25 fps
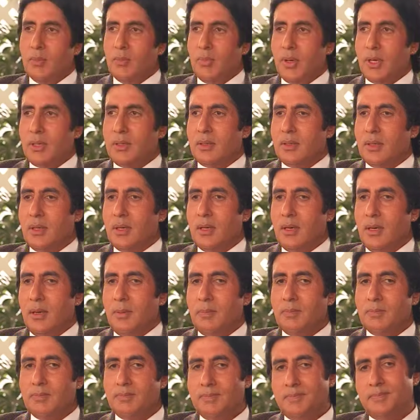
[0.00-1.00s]
But
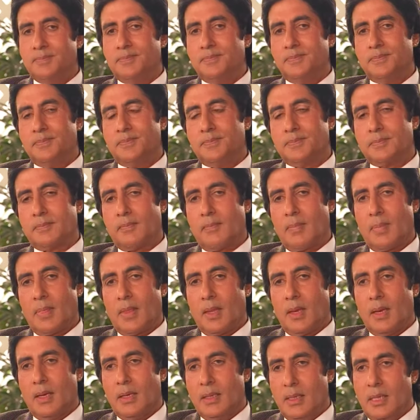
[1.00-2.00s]
um,
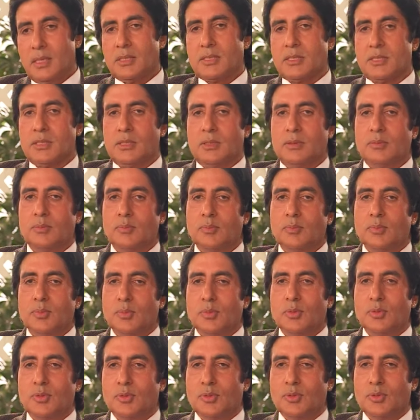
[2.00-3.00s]
yes,
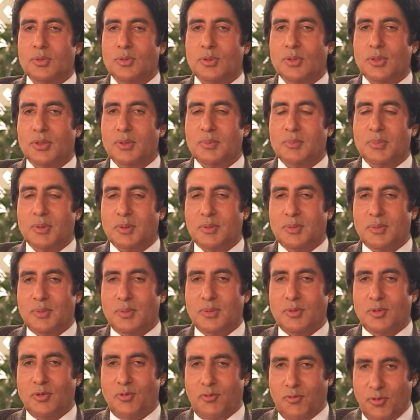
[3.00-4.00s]
uh,
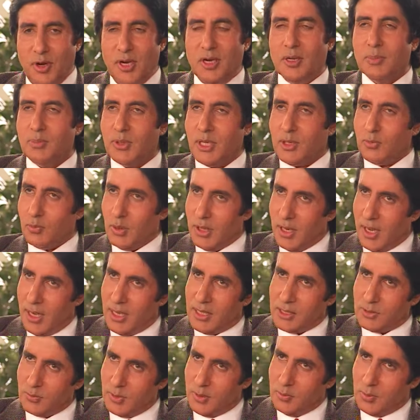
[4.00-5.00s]
the freedom that one
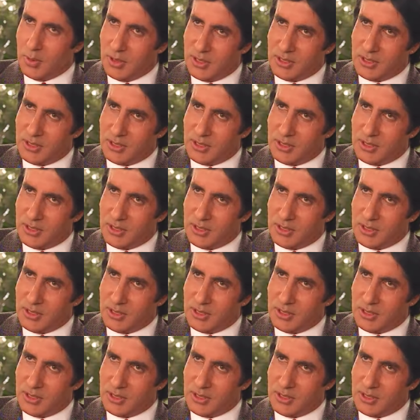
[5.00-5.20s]
has when one